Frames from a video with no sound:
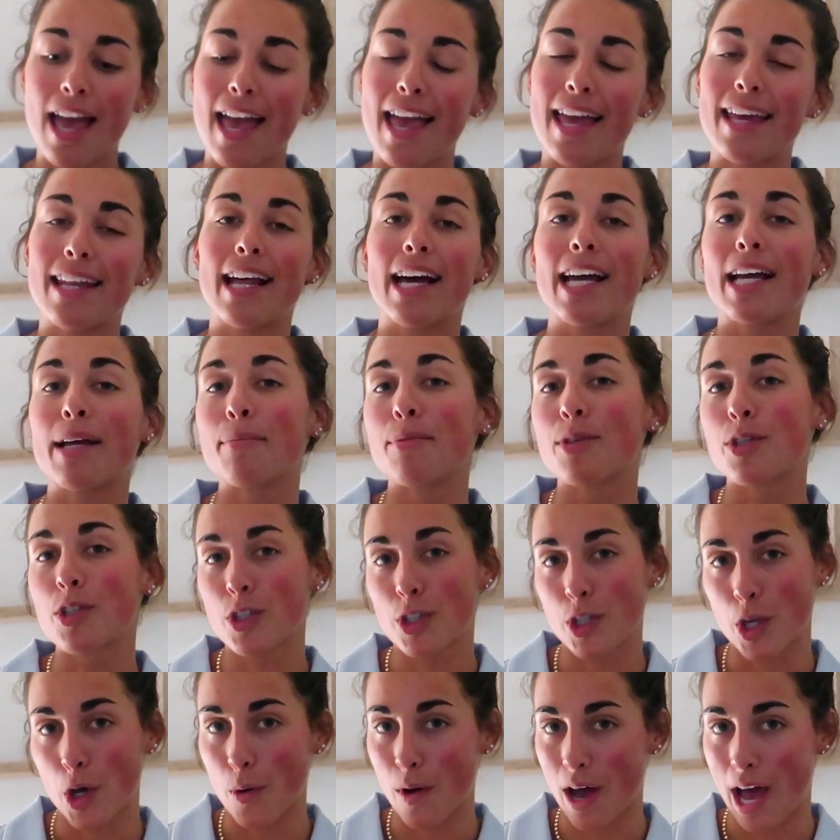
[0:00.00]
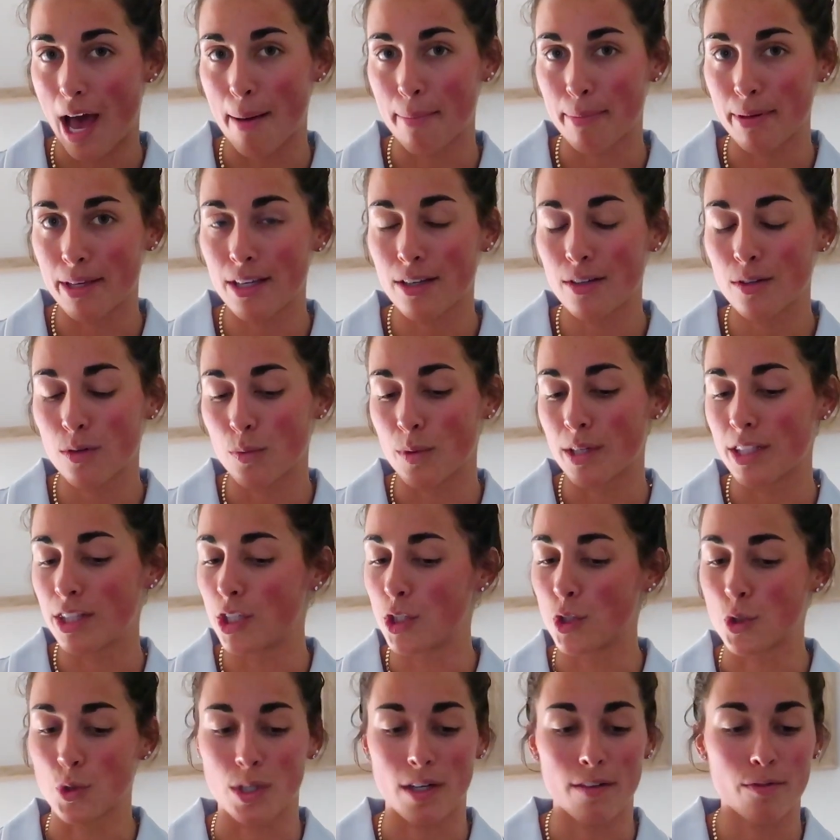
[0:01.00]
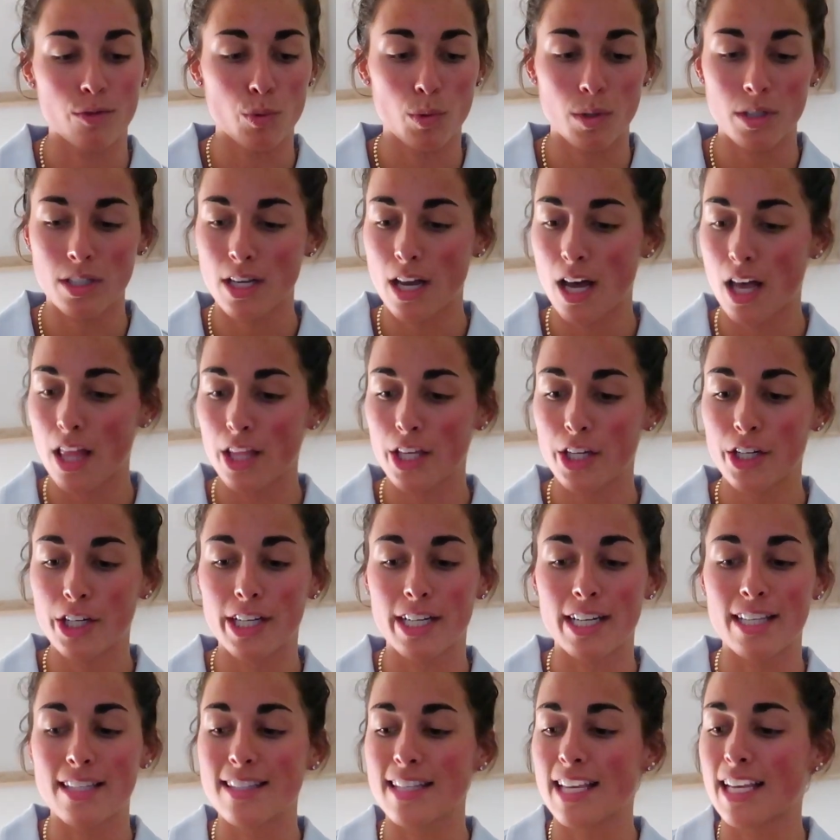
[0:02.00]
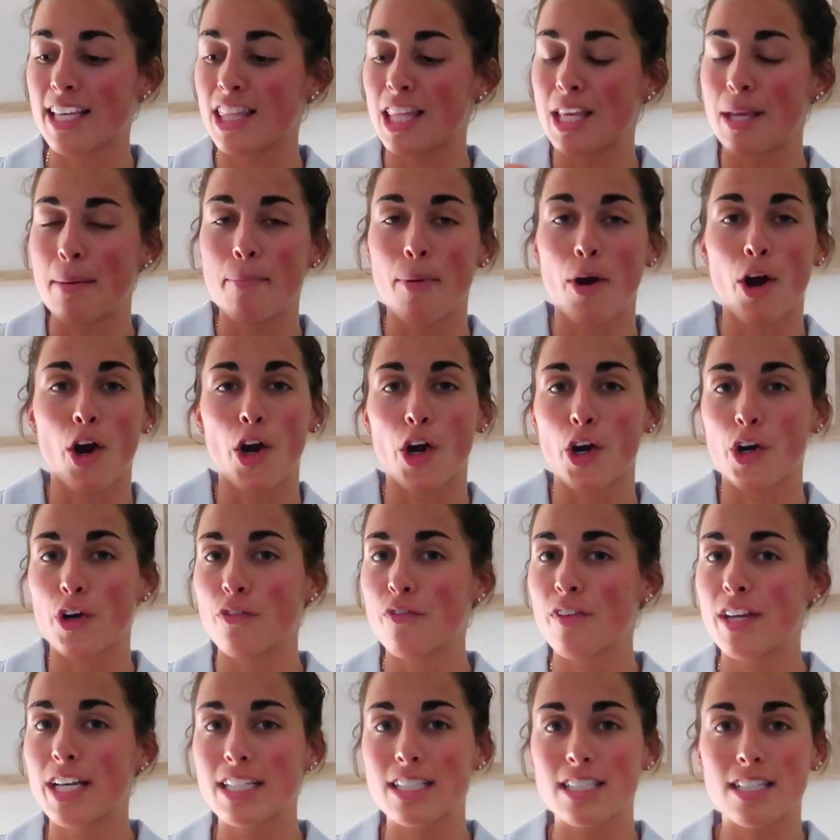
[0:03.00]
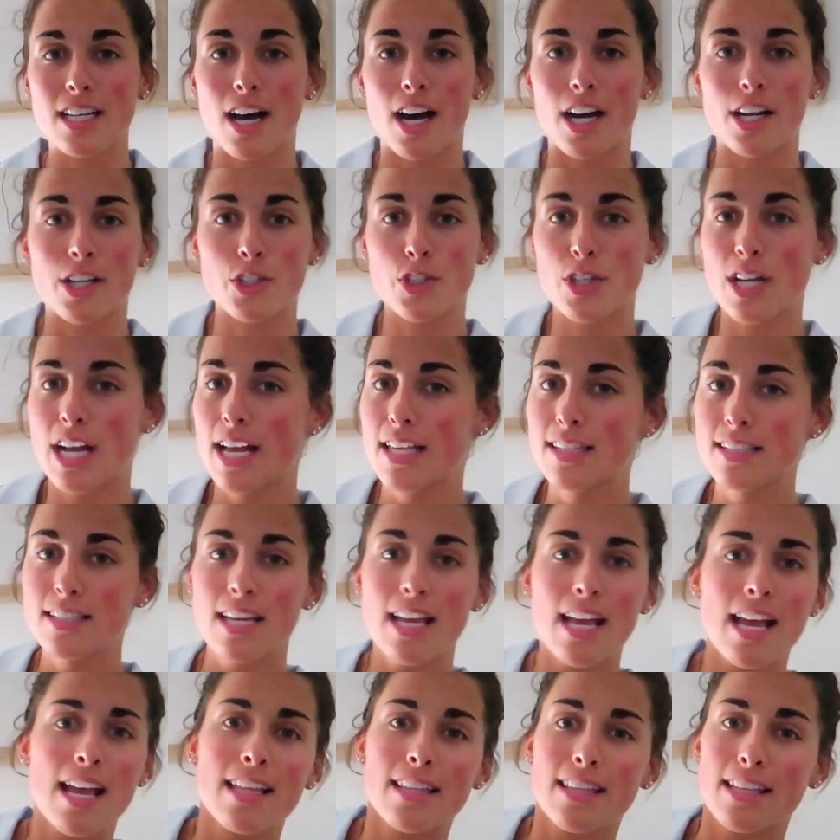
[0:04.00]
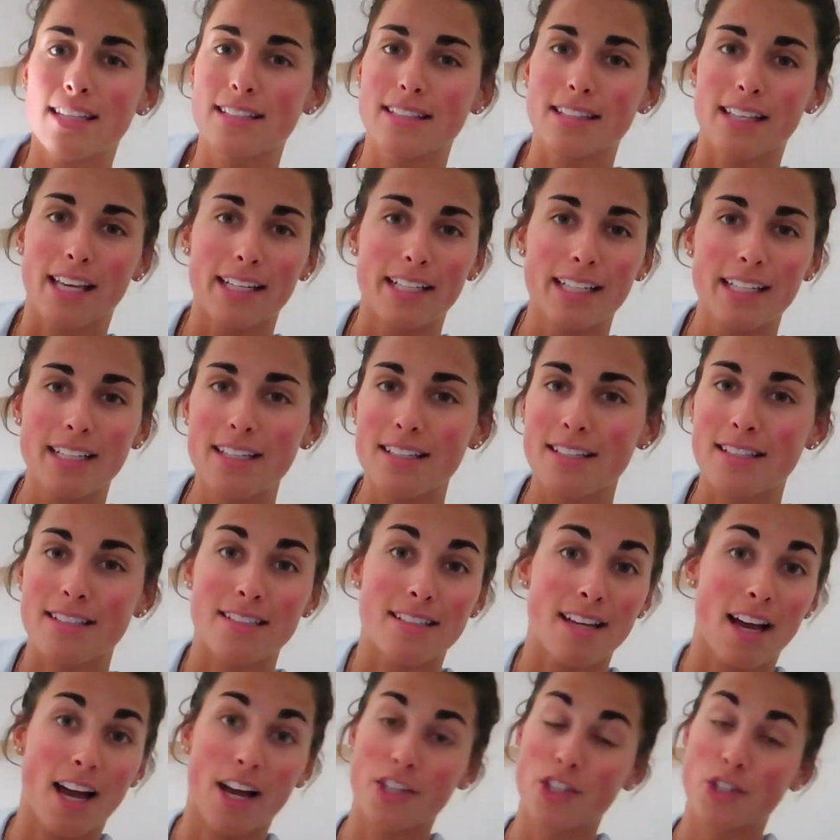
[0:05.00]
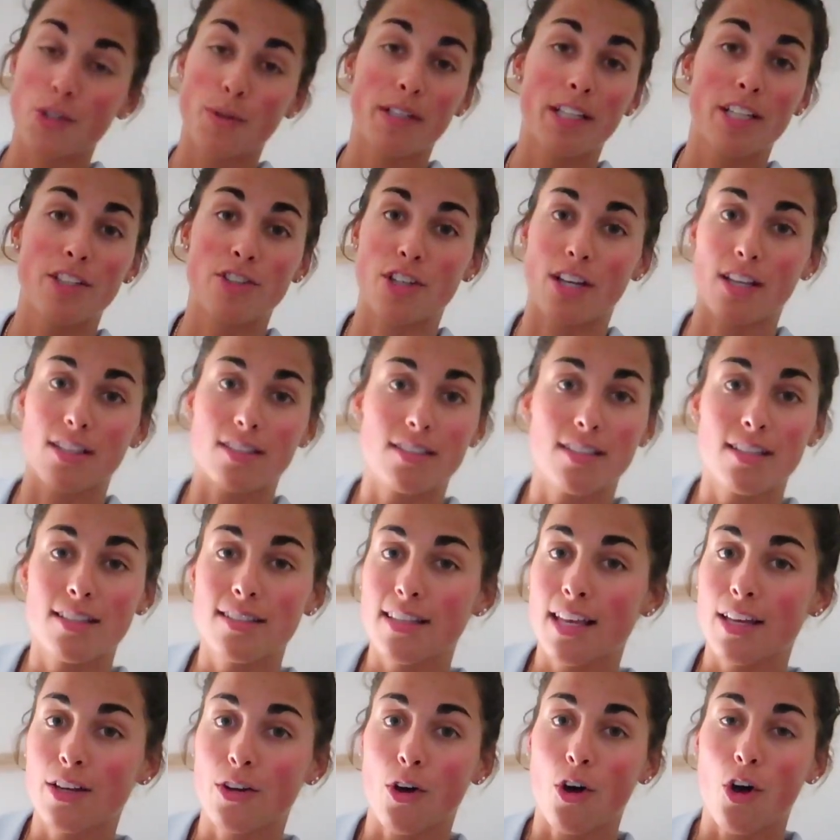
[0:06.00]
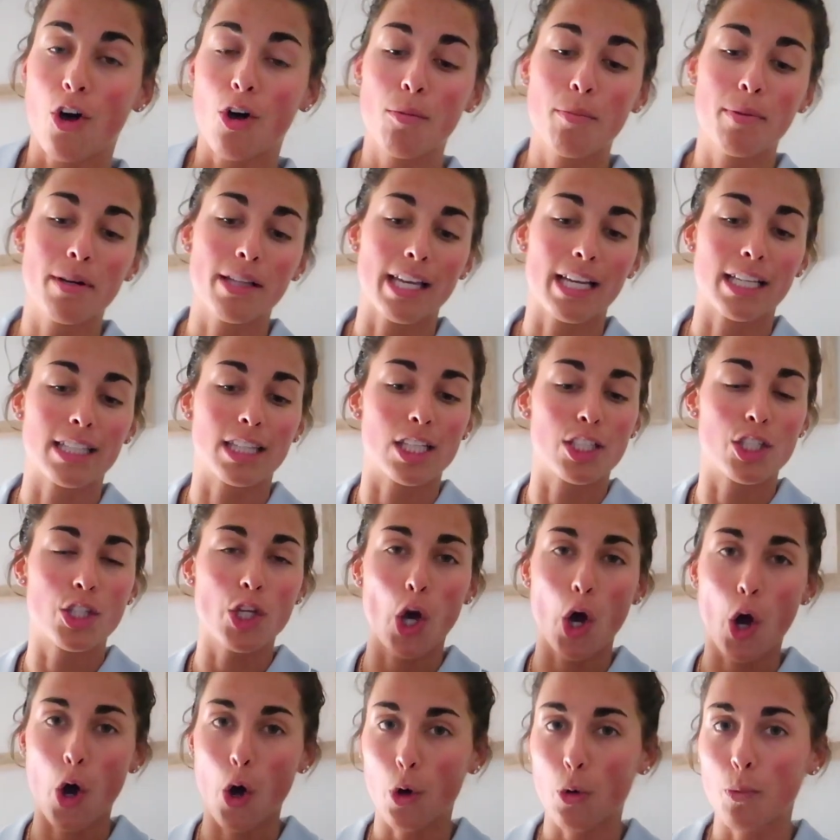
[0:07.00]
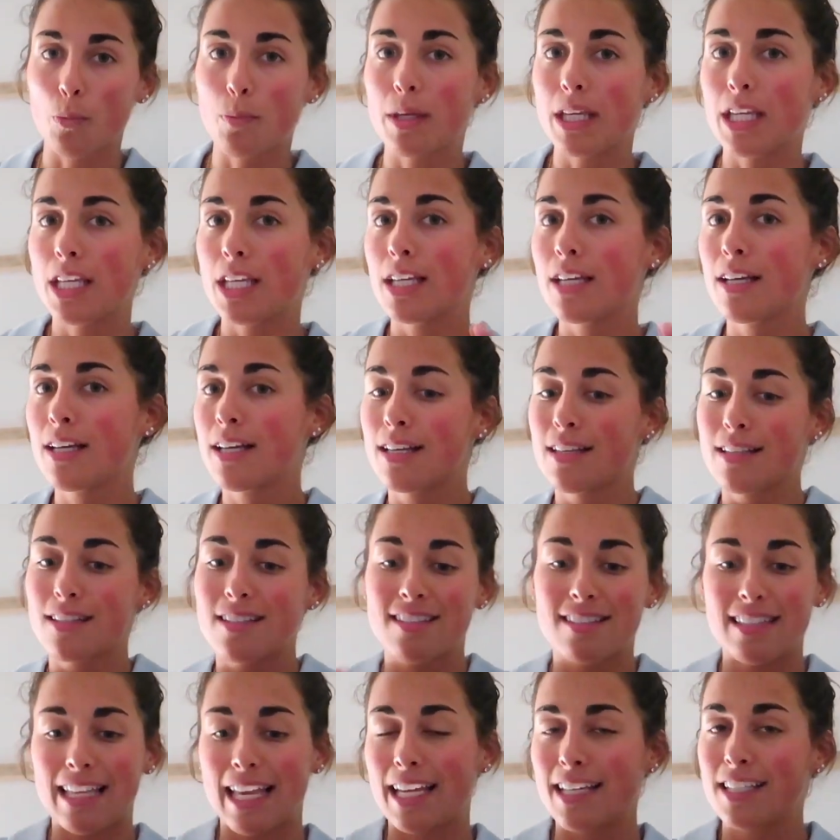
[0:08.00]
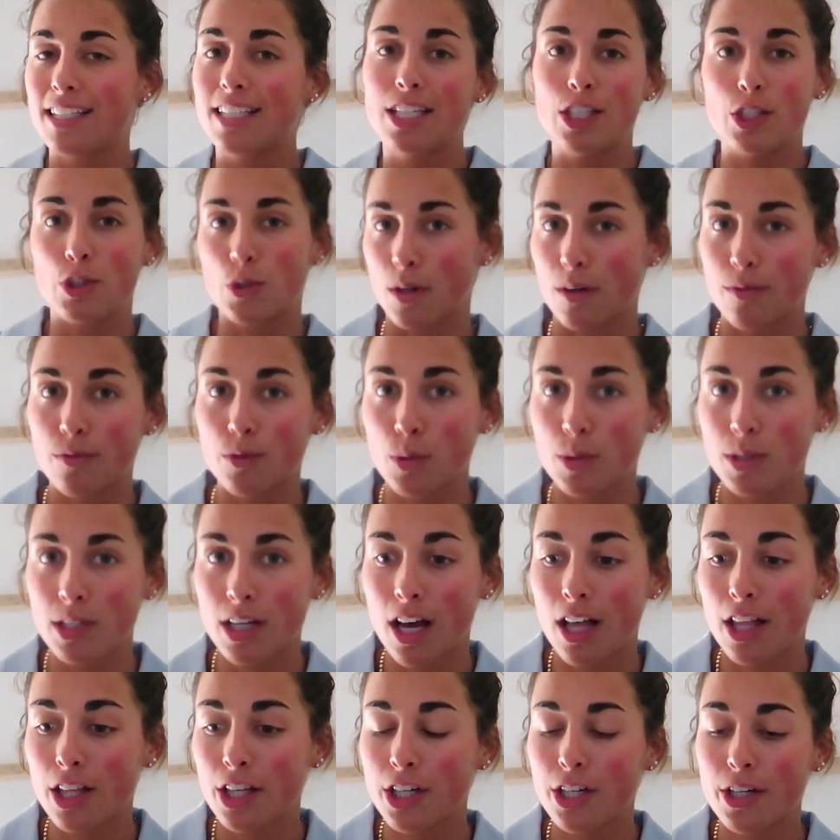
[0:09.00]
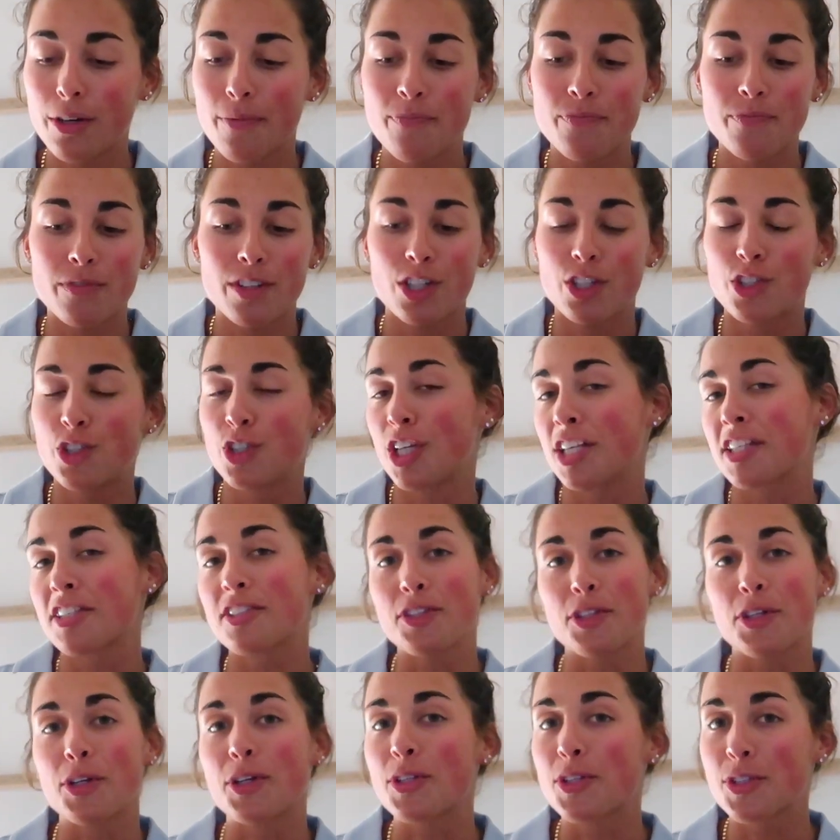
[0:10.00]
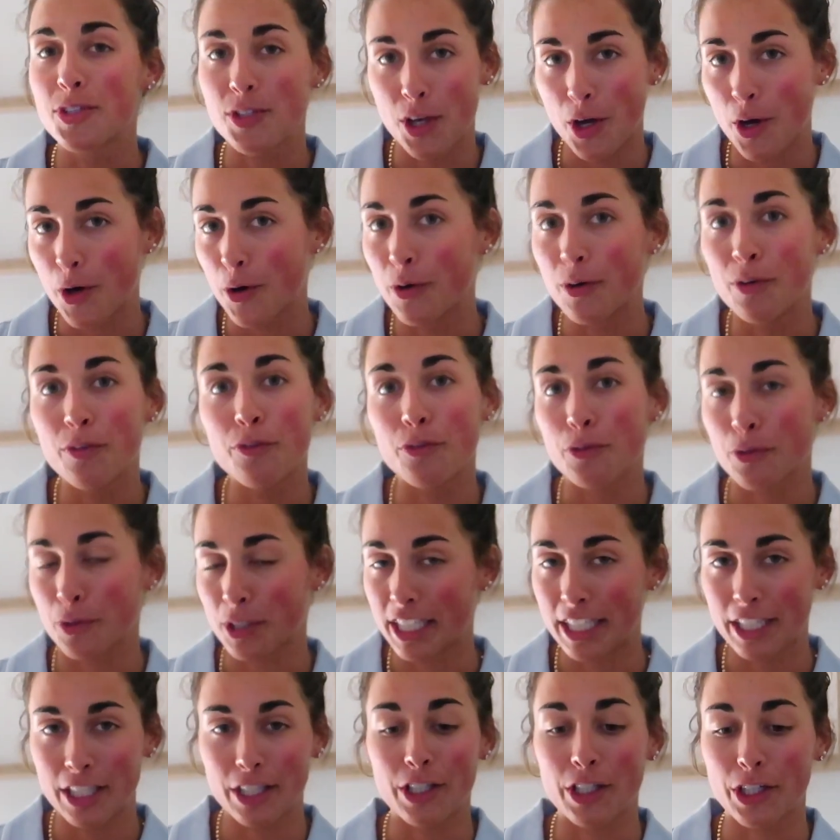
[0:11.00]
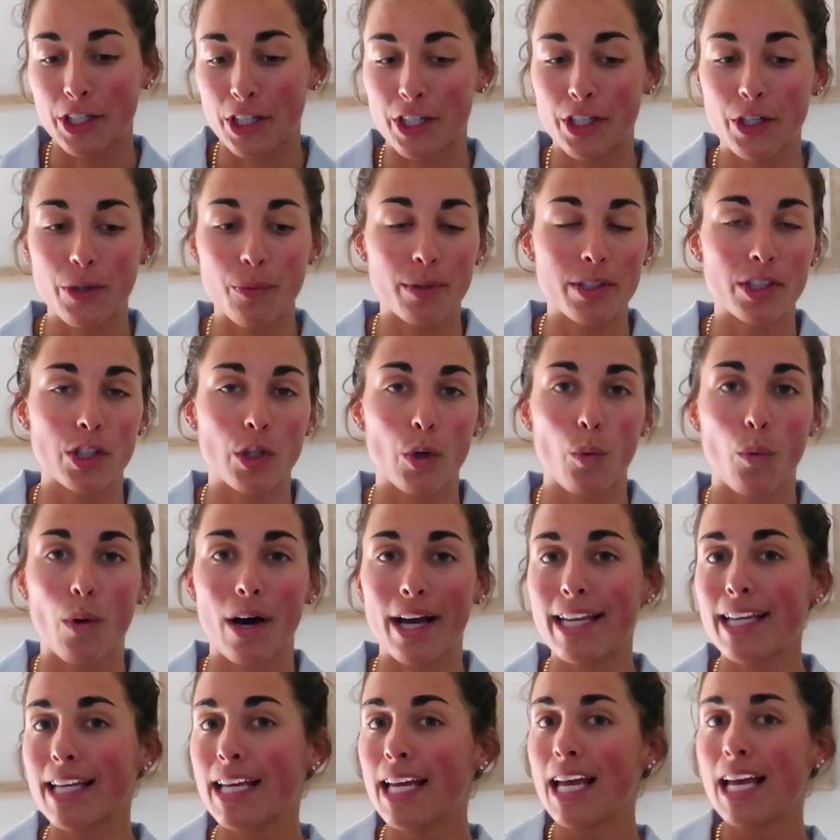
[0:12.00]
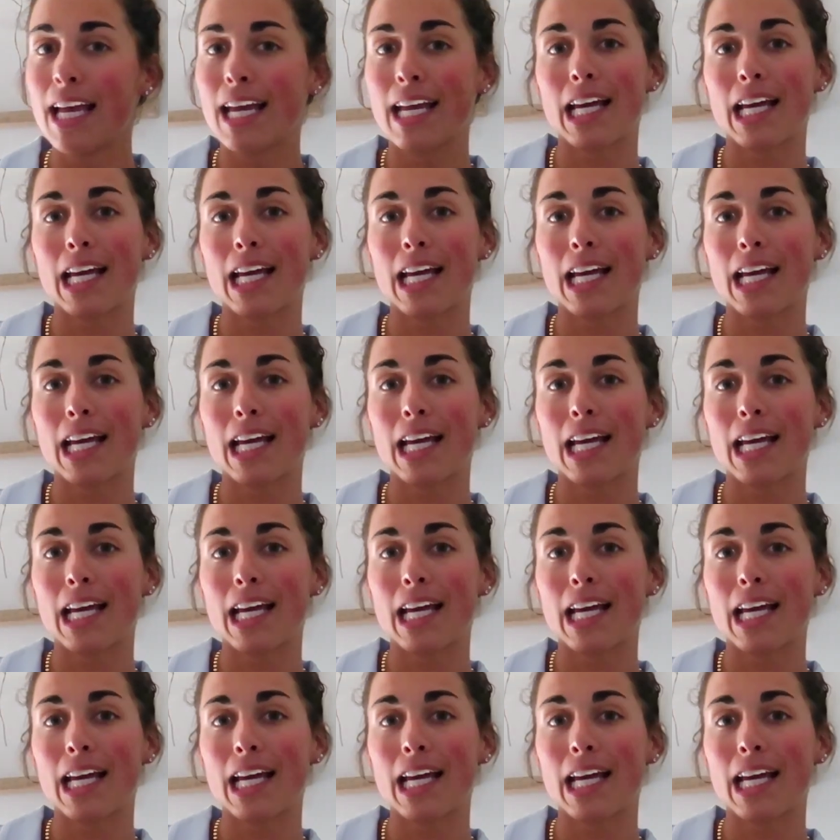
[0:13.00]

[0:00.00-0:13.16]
And I am so happy with the driftwood color. It is like the perfect contrast. This lighting is not doing it justice at all, but like the taupey, sandy driftwood color just looks so freaking good with the white.